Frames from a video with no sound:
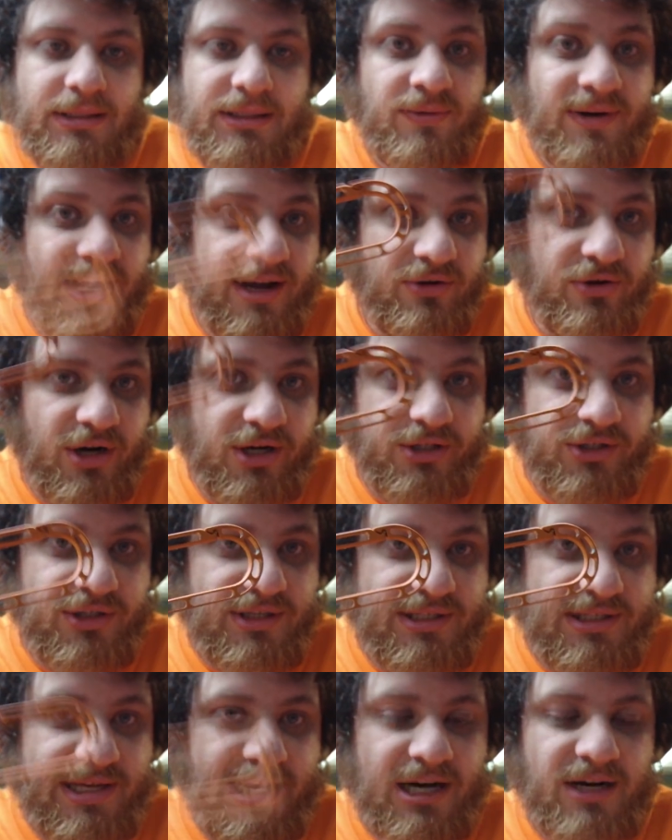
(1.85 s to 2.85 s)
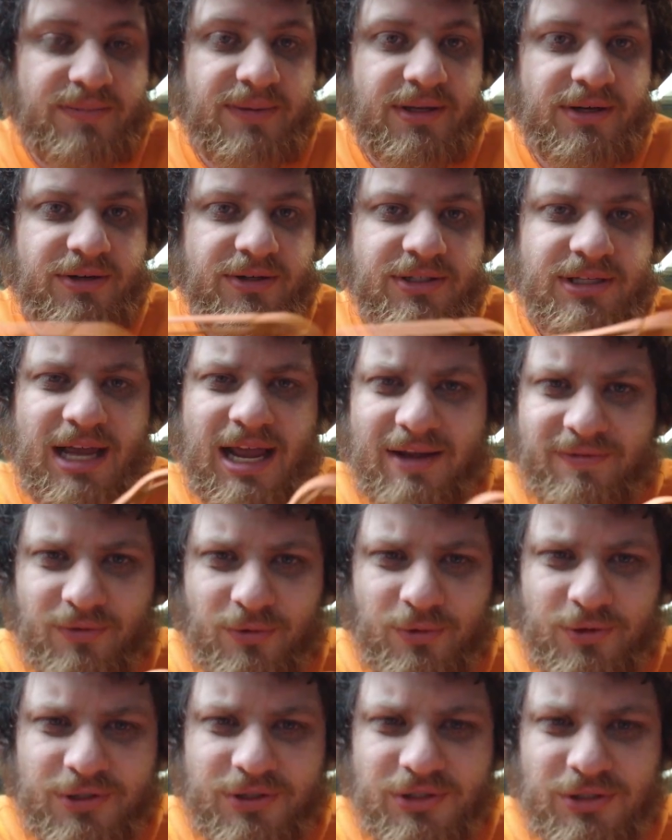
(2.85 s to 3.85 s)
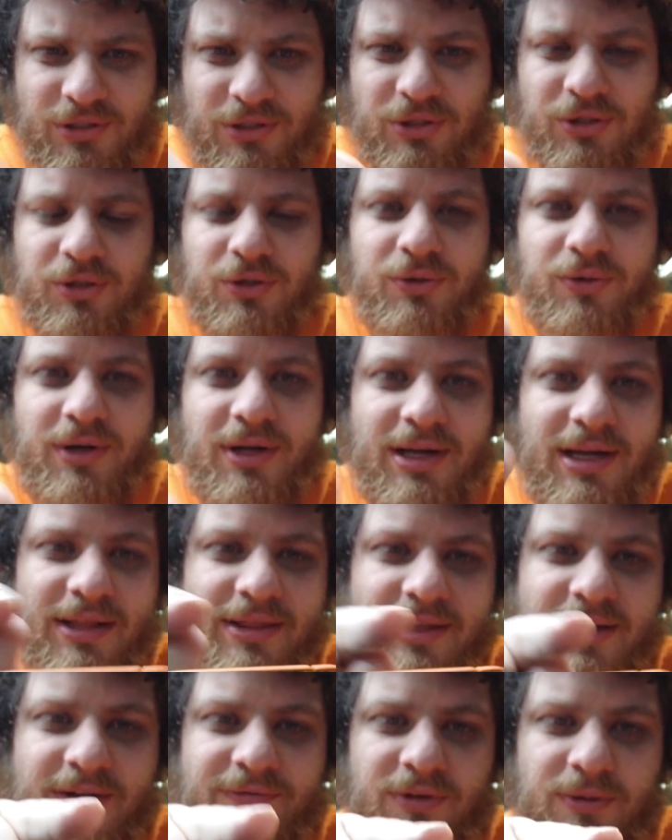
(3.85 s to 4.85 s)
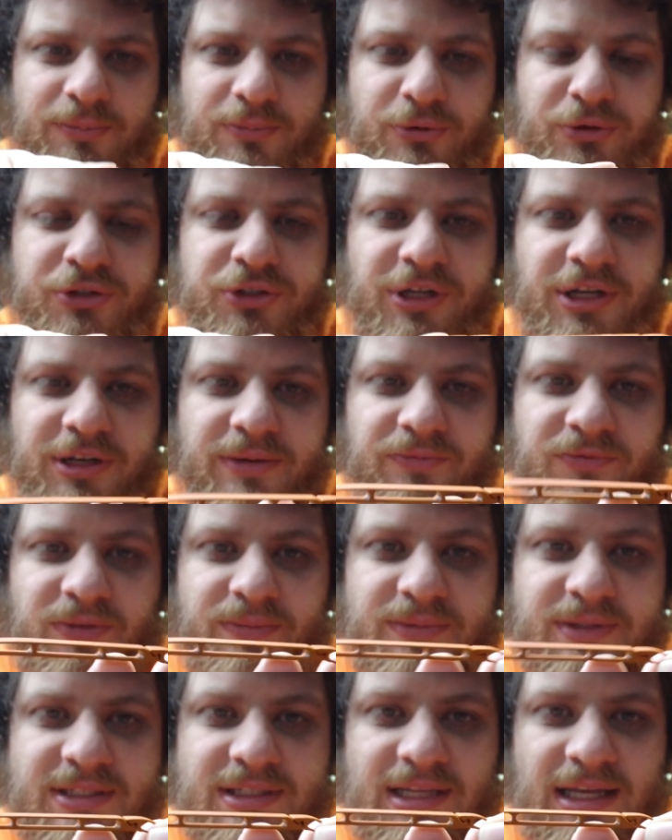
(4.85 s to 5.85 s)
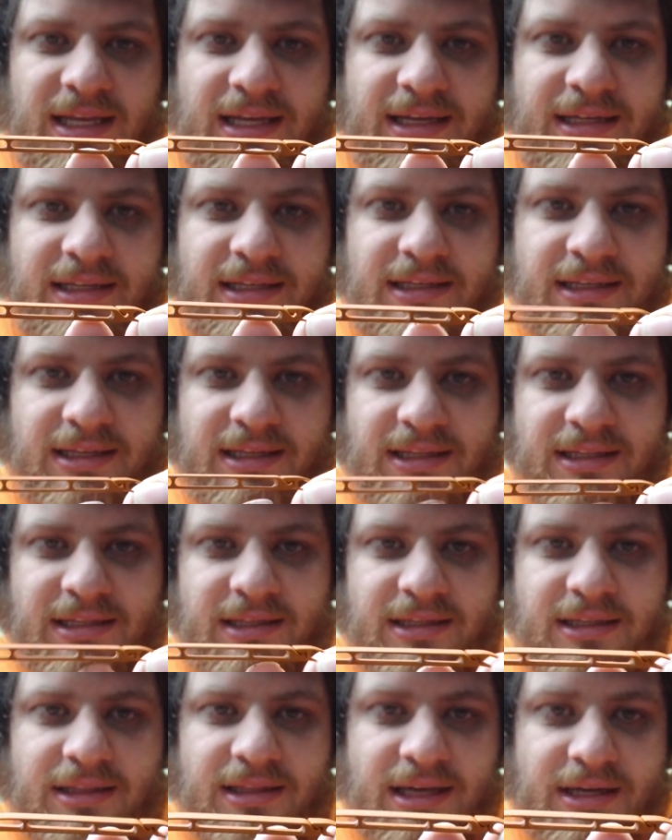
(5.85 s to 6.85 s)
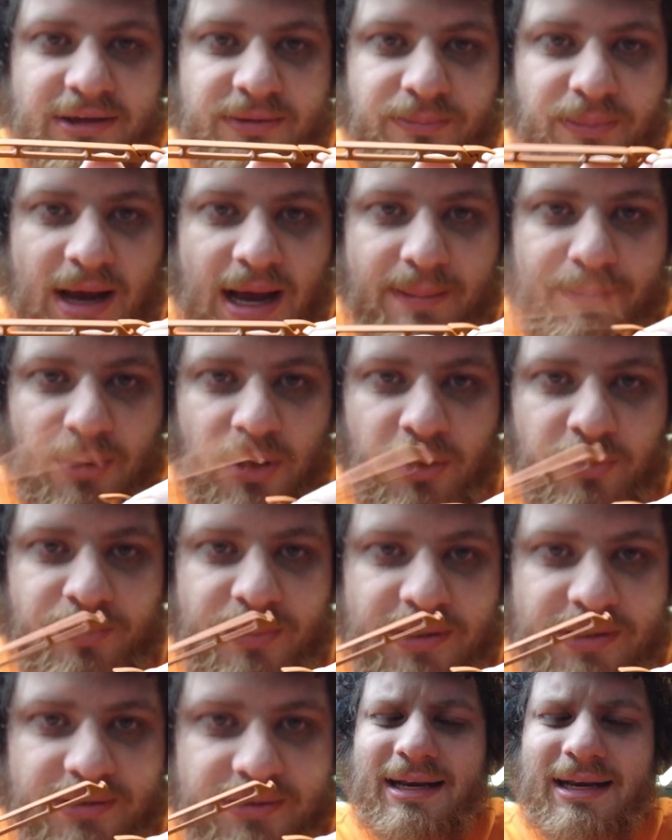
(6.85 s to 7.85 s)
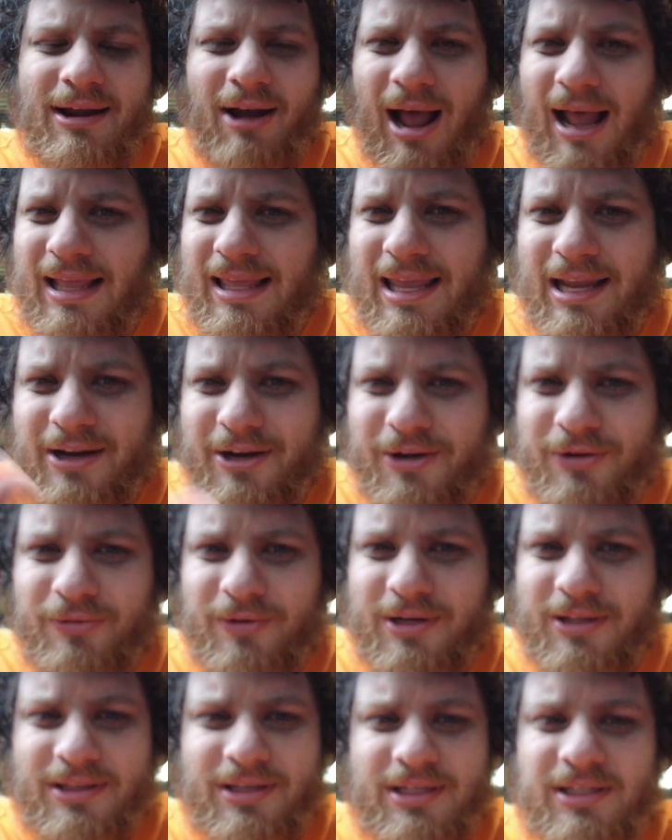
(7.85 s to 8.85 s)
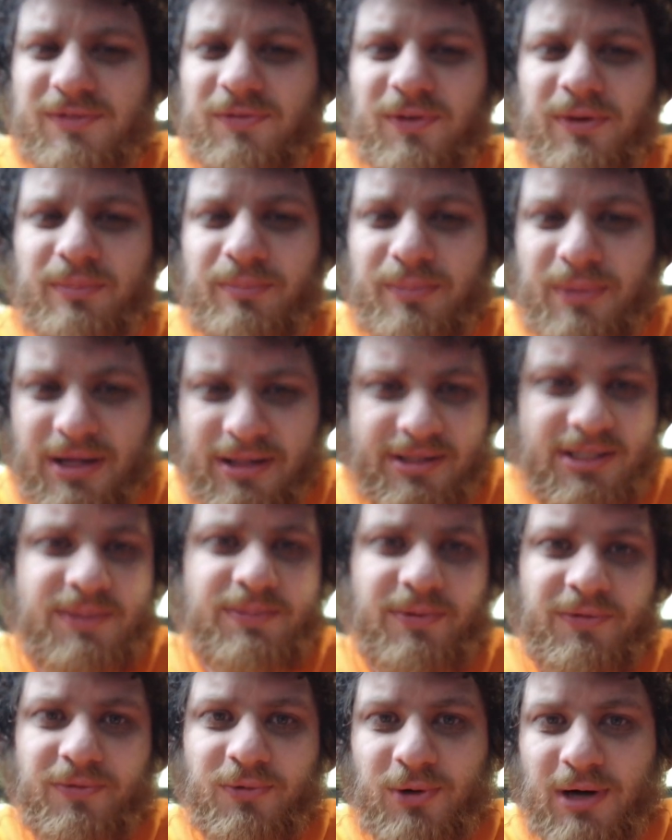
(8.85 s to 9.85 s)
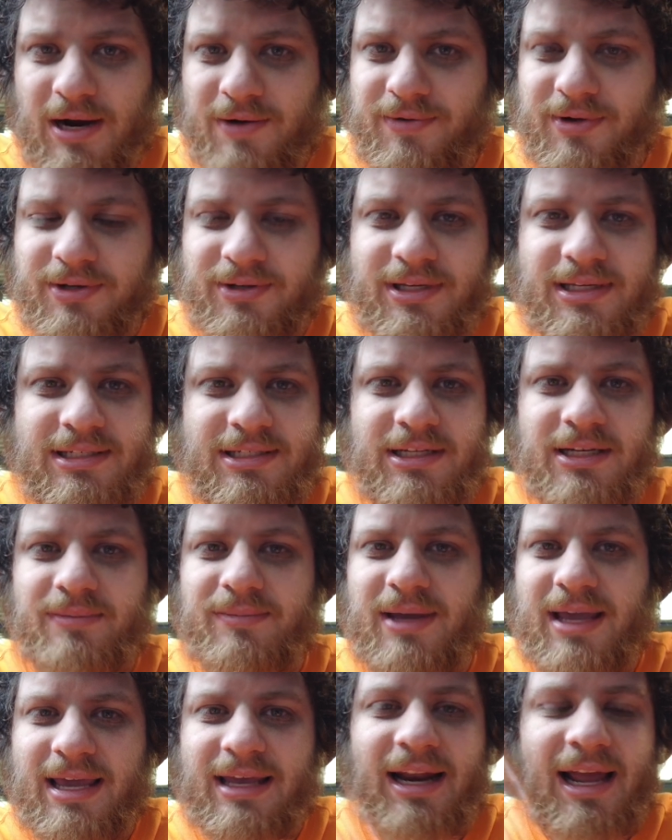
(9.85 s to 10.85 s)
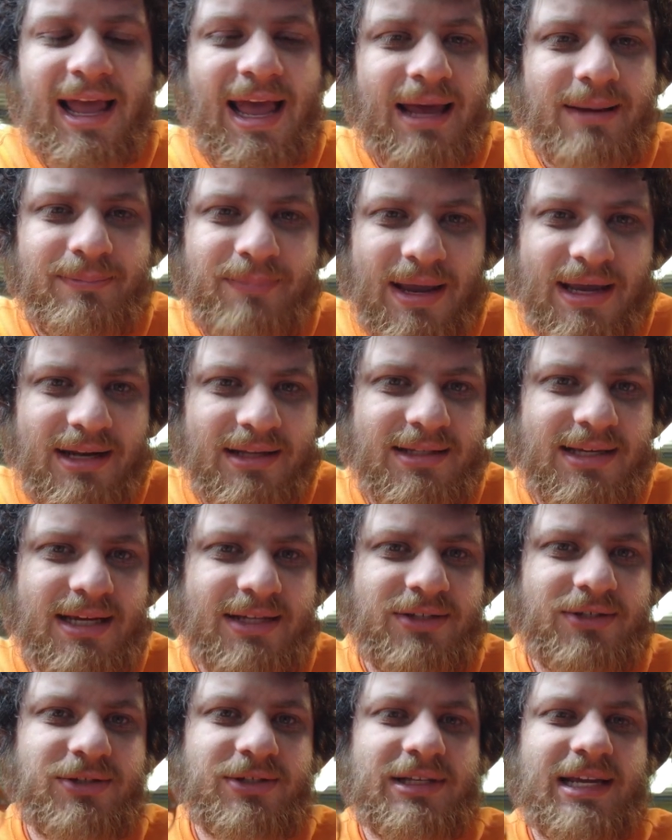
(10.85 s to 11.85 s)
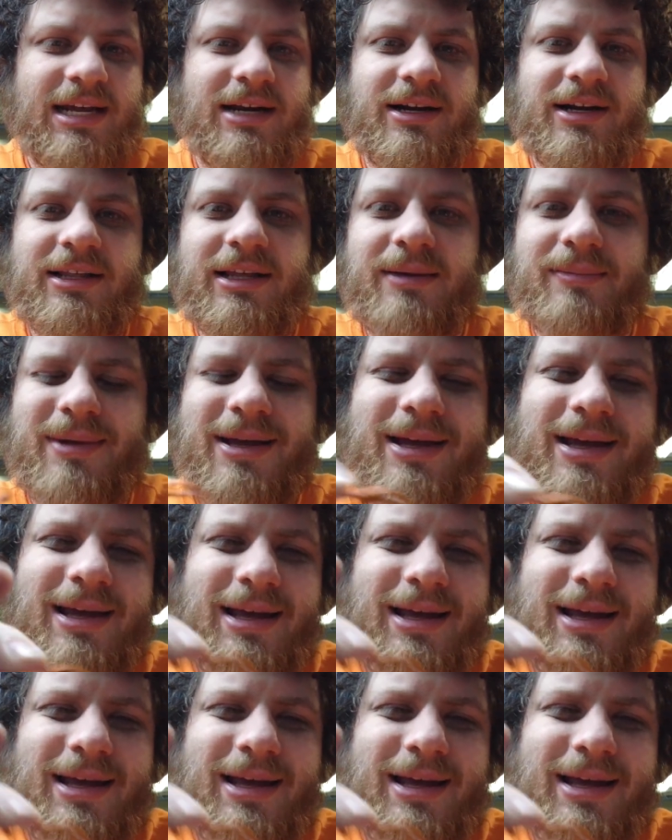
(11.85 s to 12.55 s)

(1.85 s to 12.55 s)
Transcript: When I launched these carabiners, I of course knew that if you pushed on them from the side, they could pop open. Now, I carried one of these for months before I released them, and I had beta testers carry them.